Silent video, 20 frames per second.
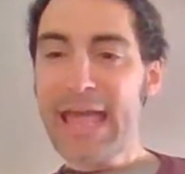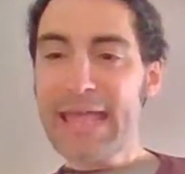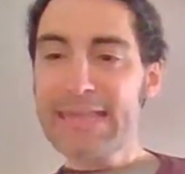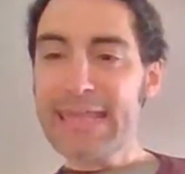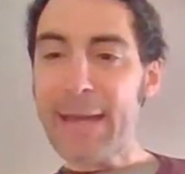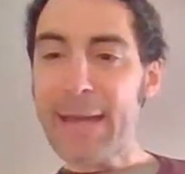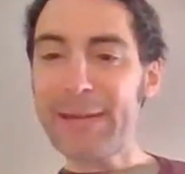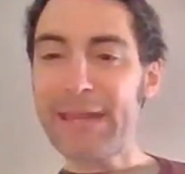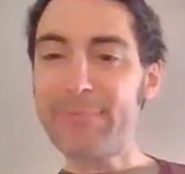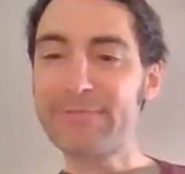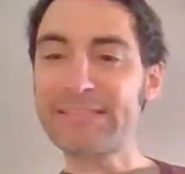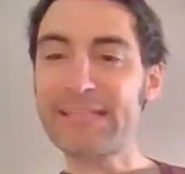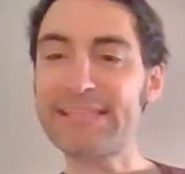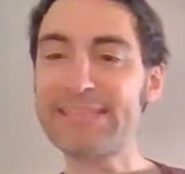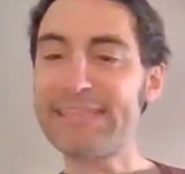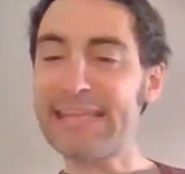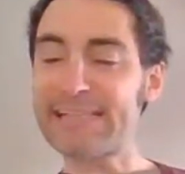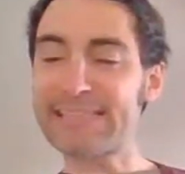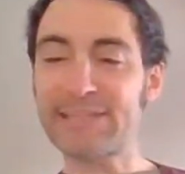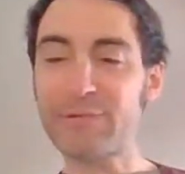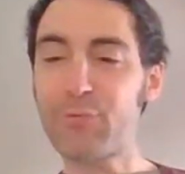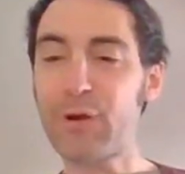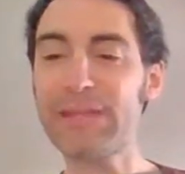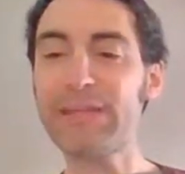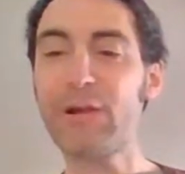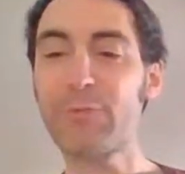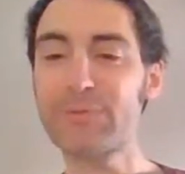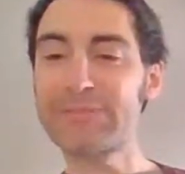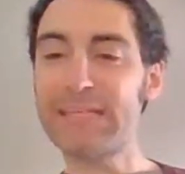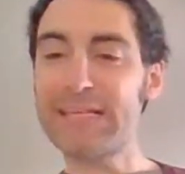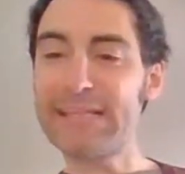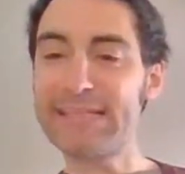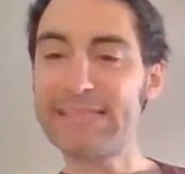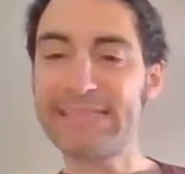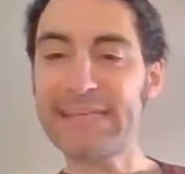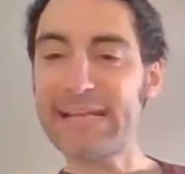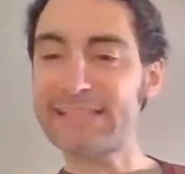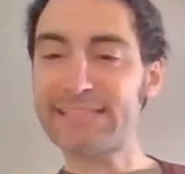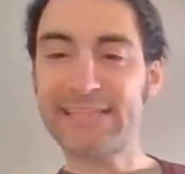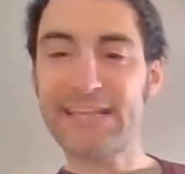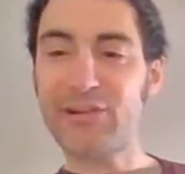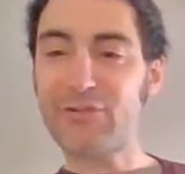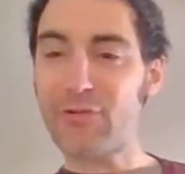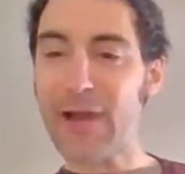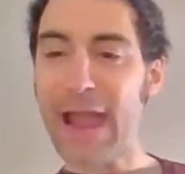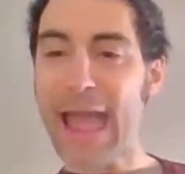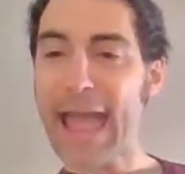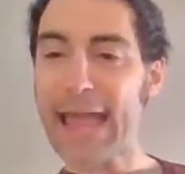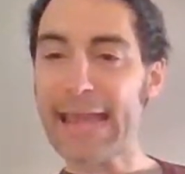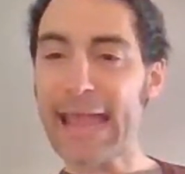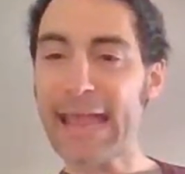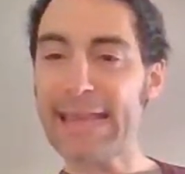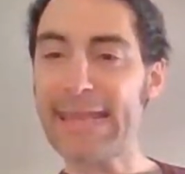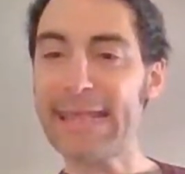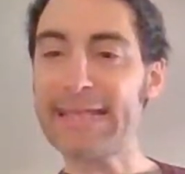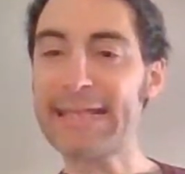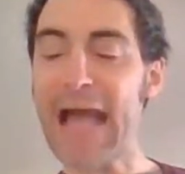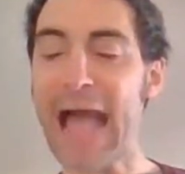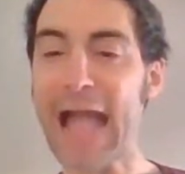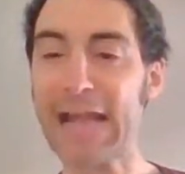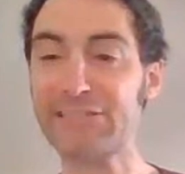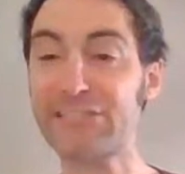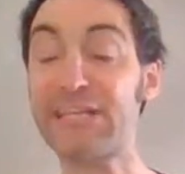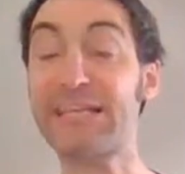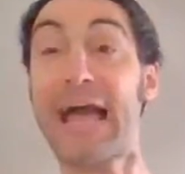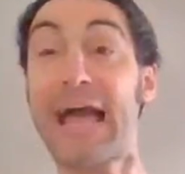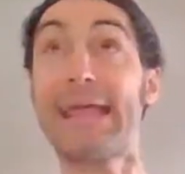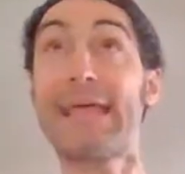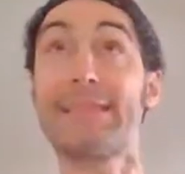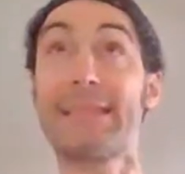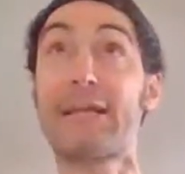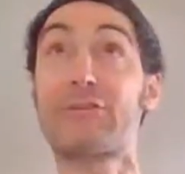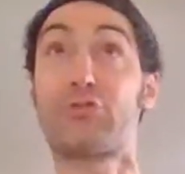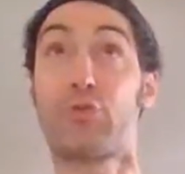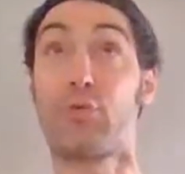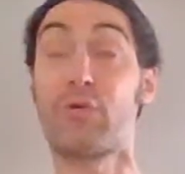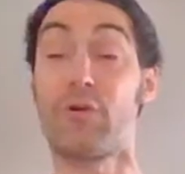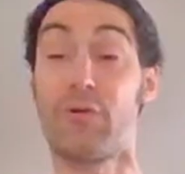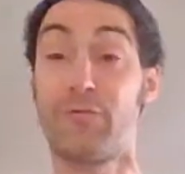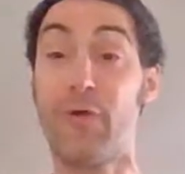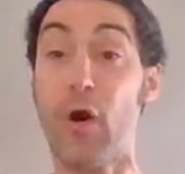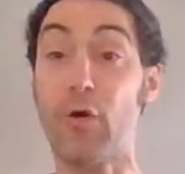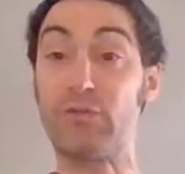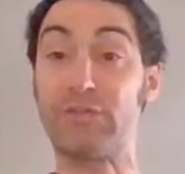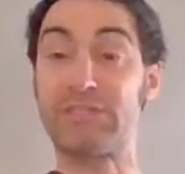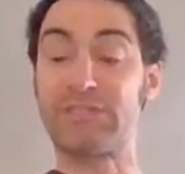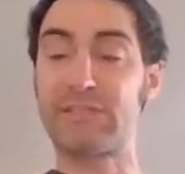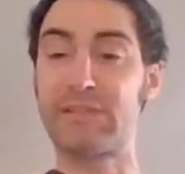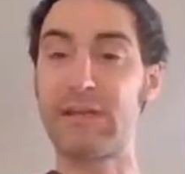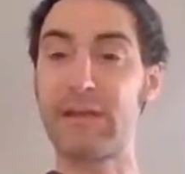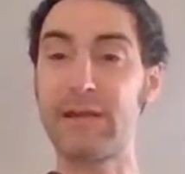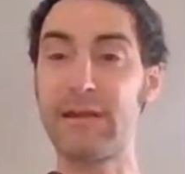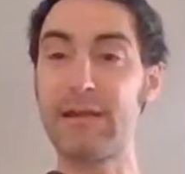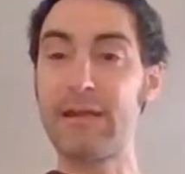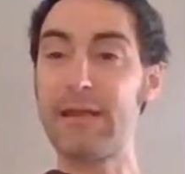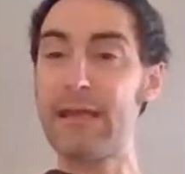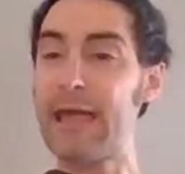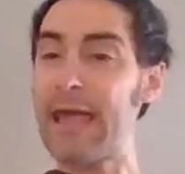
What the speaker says: Yeah, but he was a Dixie. What year was he Dixiecrat? And he actually got electoral votes.